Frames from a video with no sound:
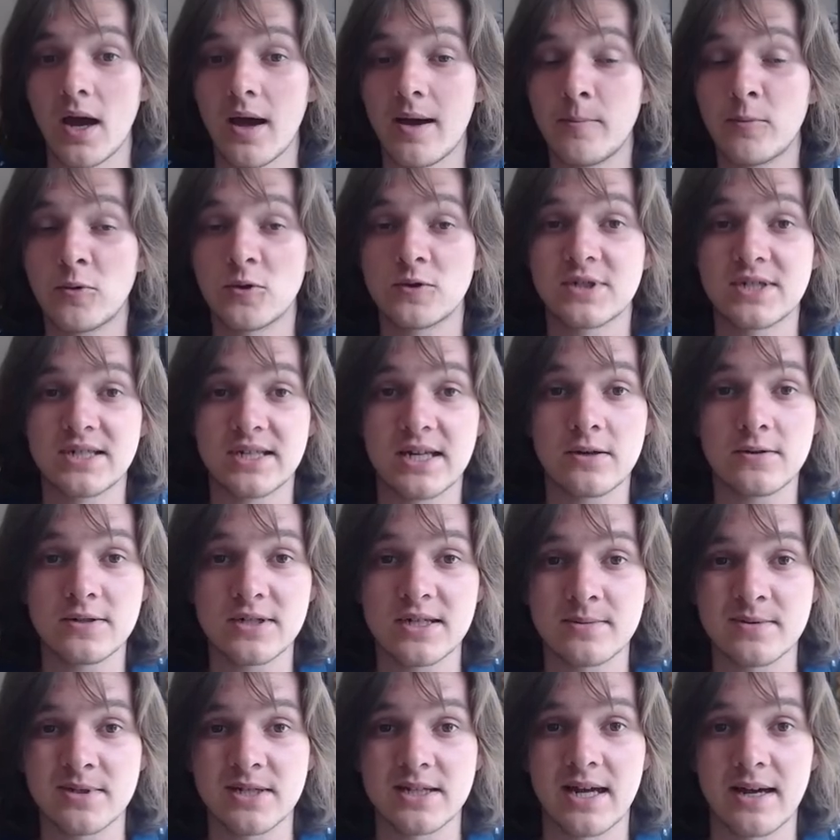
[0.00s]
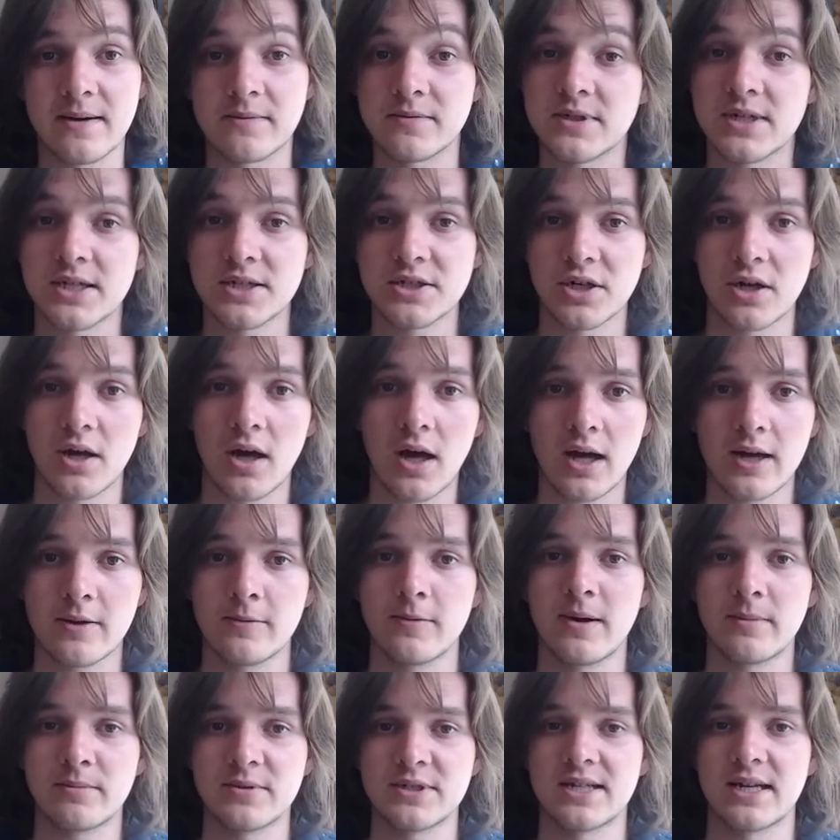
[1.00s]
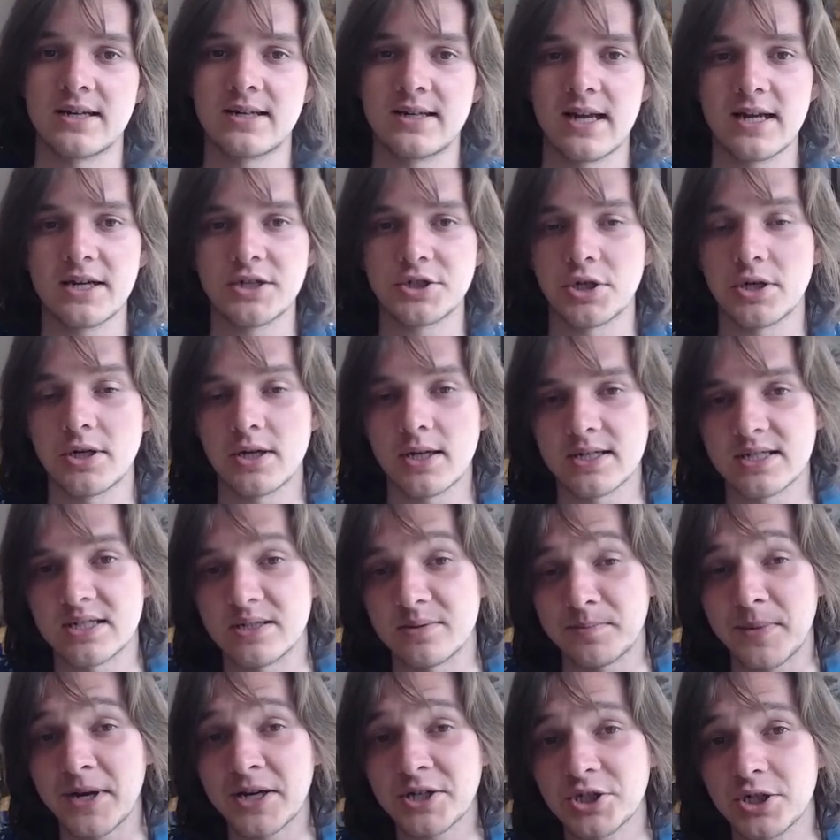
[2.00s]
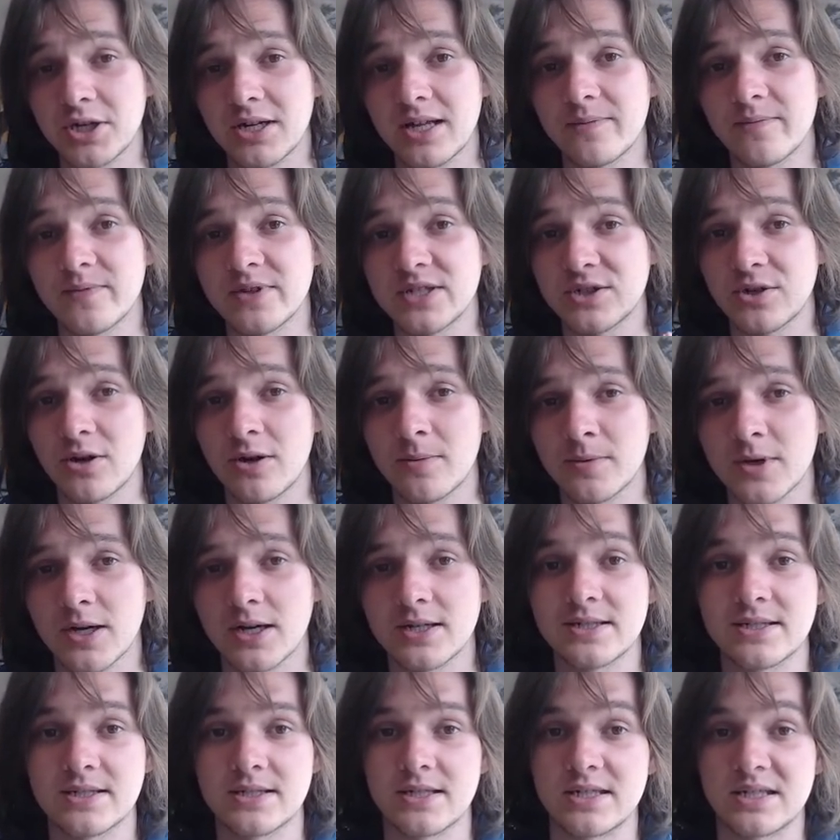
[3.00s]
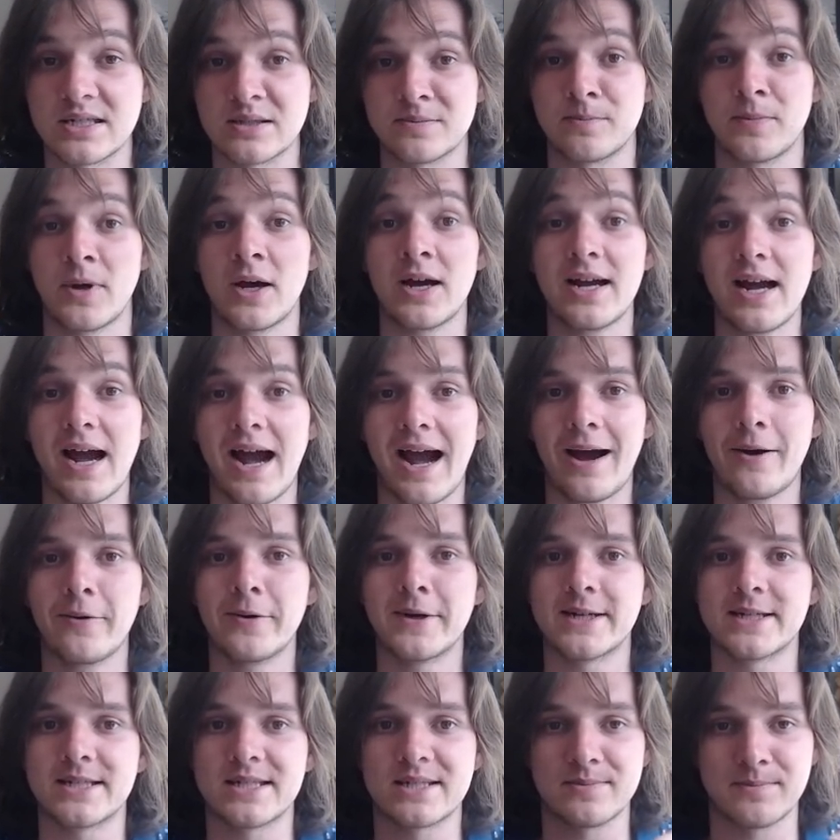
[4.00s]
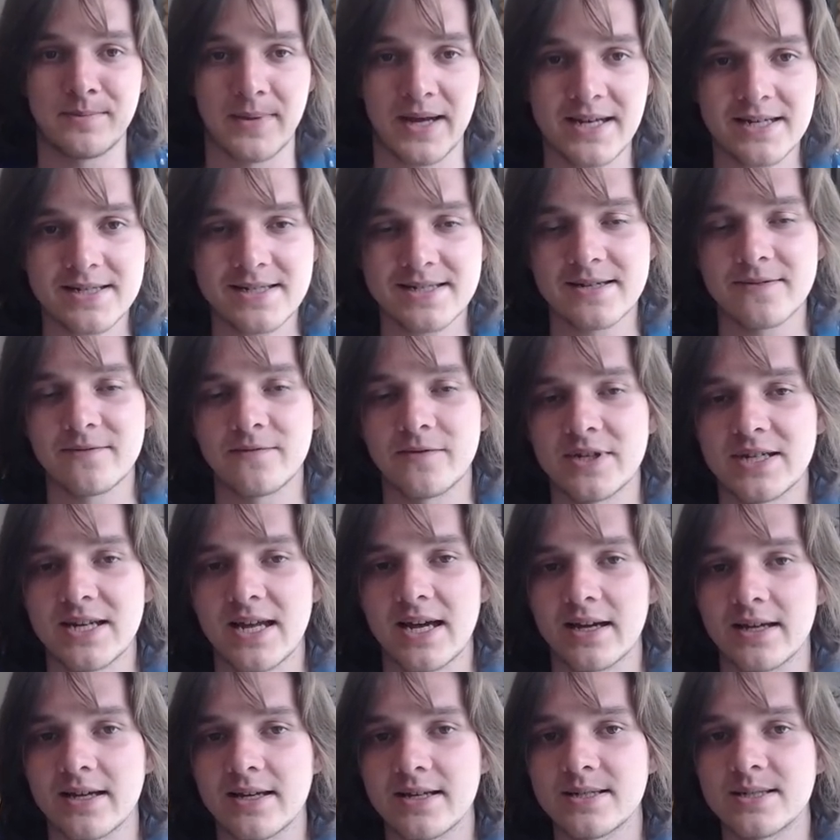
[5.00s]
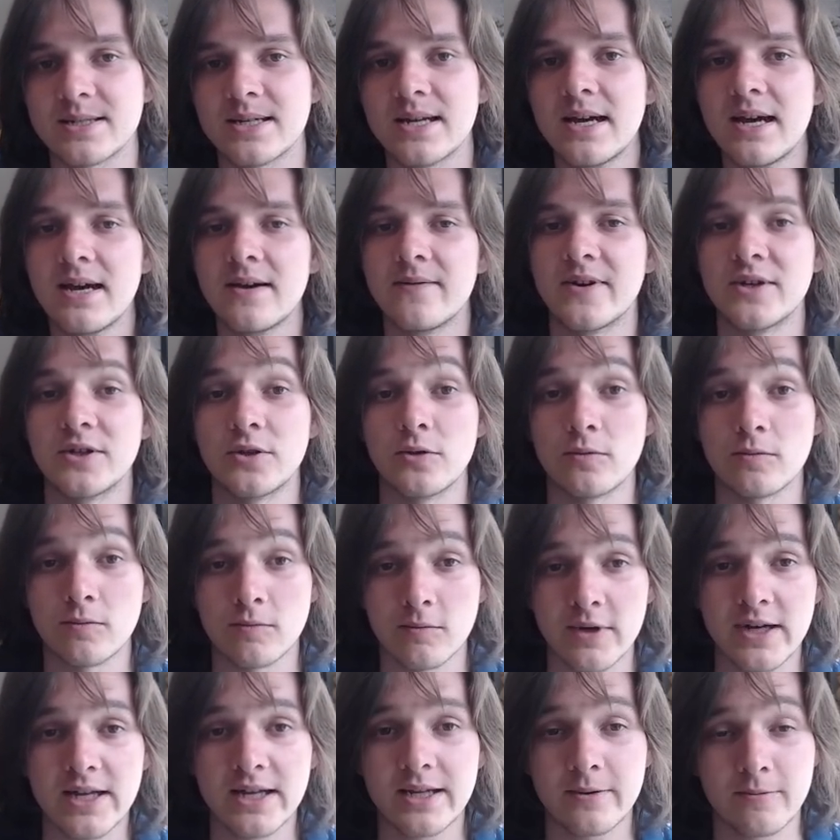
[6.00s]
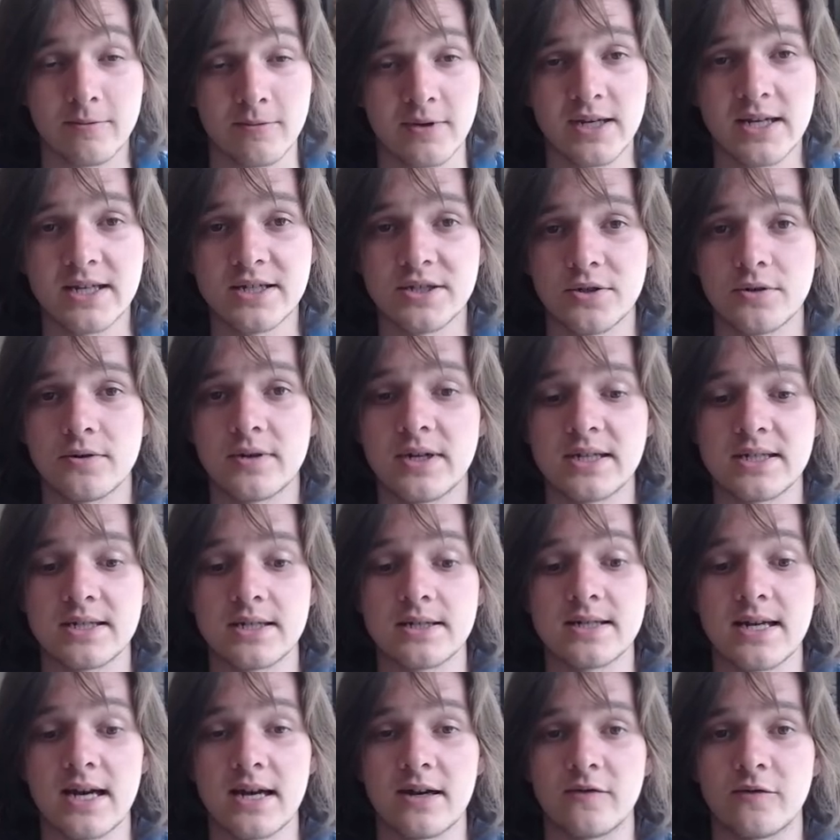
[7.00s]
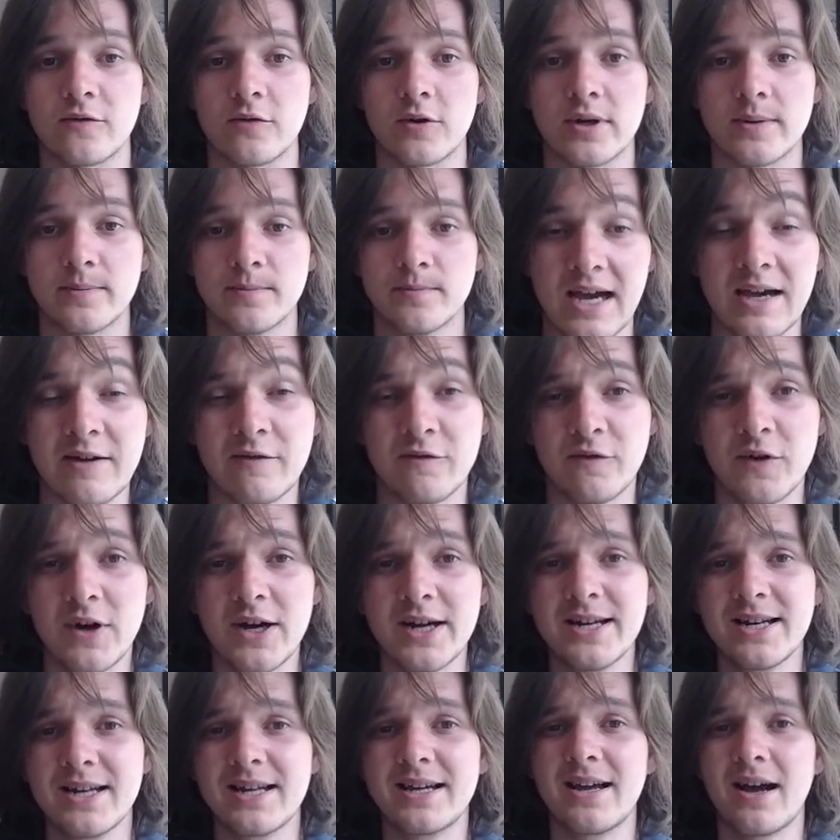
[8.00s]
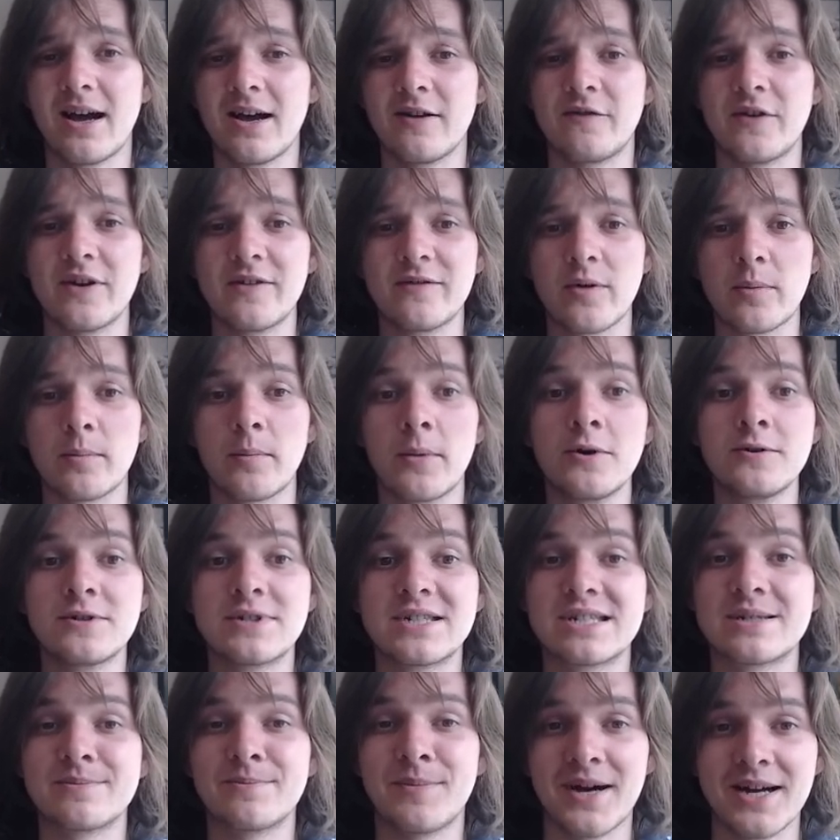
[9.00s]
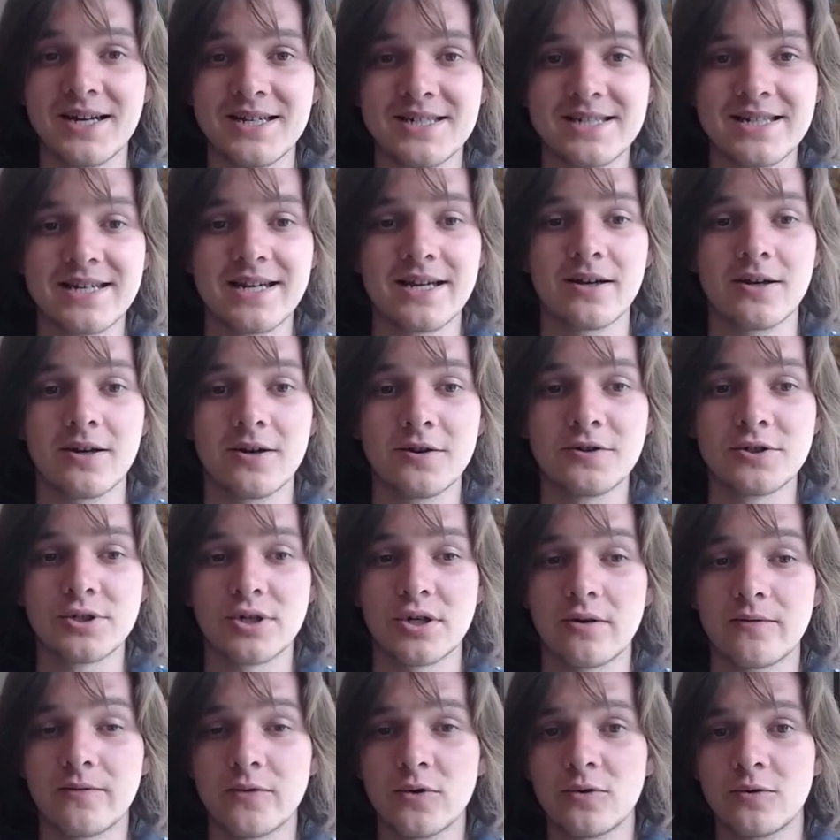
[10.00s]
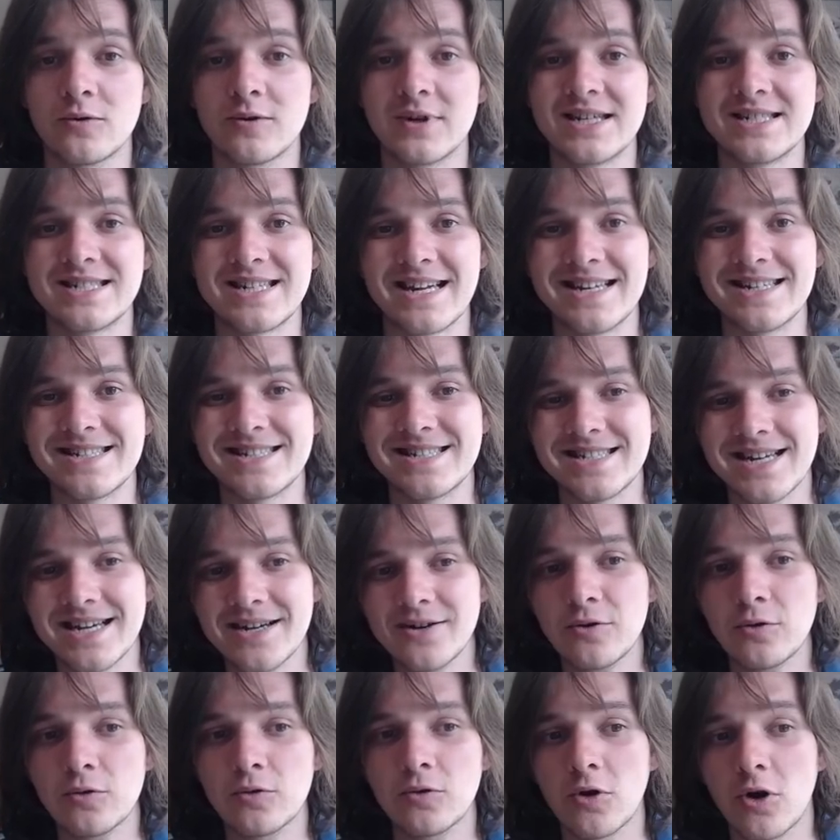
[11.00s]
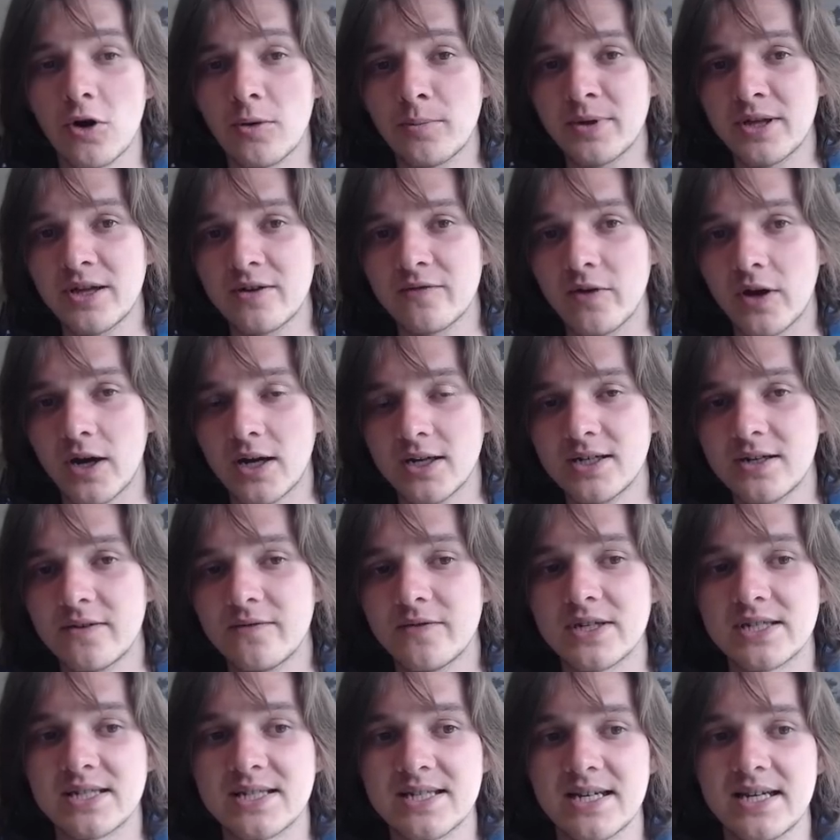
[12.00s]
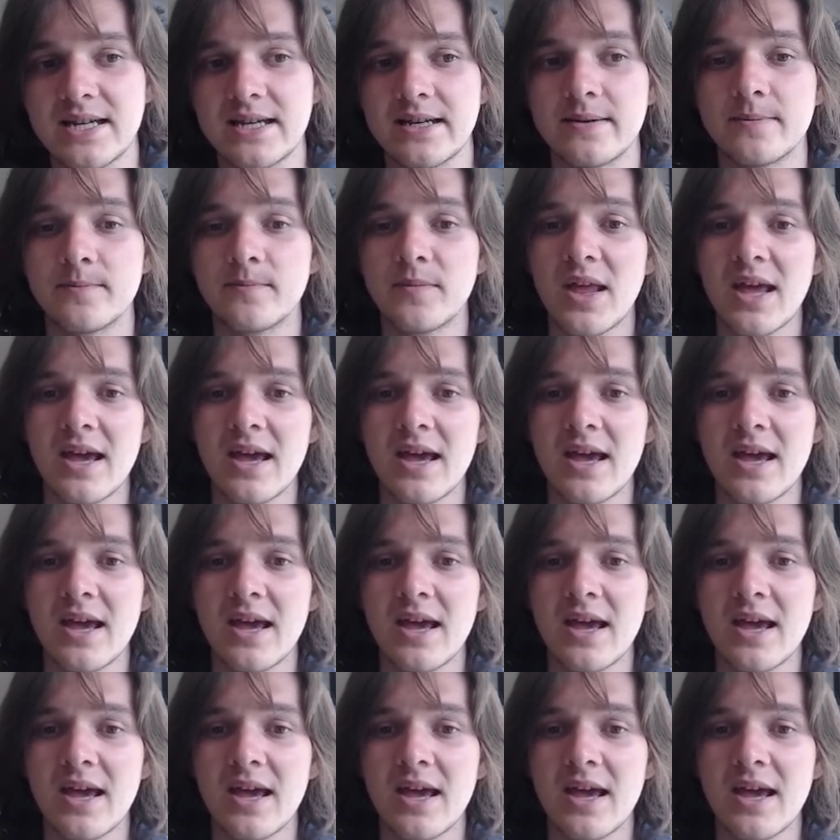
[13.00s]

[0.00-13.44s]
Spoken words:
Emerald Steel seems to have such a high representation, especially in these top cuts, despite how expensive the deck is, that you really do need to tech for it. And finally, I think the most spicy inclusion of all is a single copy of Under the Sea.